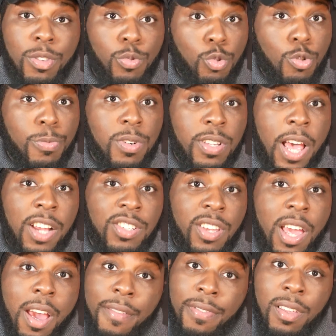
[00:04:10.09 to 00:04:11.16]
the rumors actually
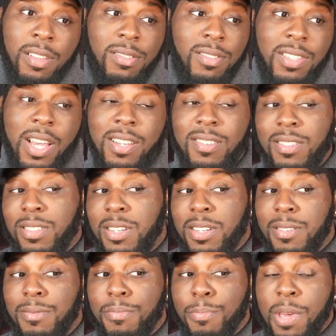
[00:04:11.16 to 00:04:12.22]
have that
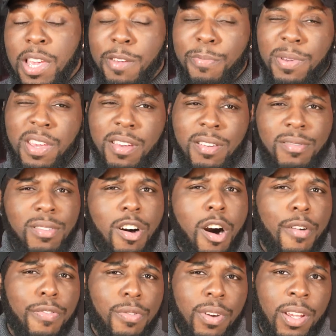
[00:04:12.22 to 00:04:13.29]
Tesla may be
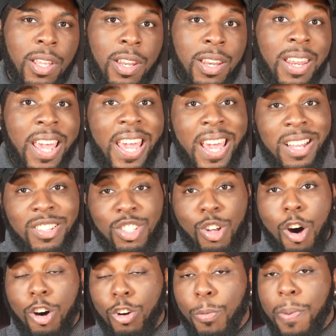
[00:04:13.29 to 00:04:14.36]
offering an enhanced
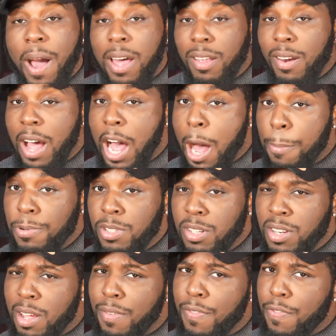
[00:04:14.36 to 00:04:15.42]
autopilot
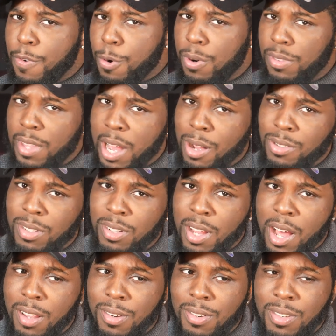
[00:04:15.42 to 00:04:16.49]
option at
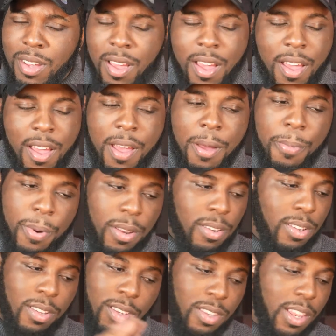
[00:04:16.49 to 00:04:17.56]
$4,000, but
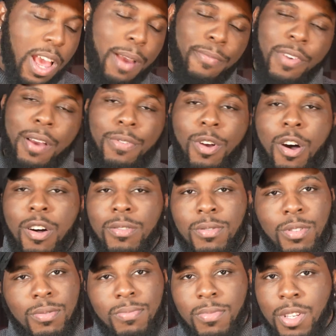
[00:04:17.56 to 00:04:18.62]
I've gone,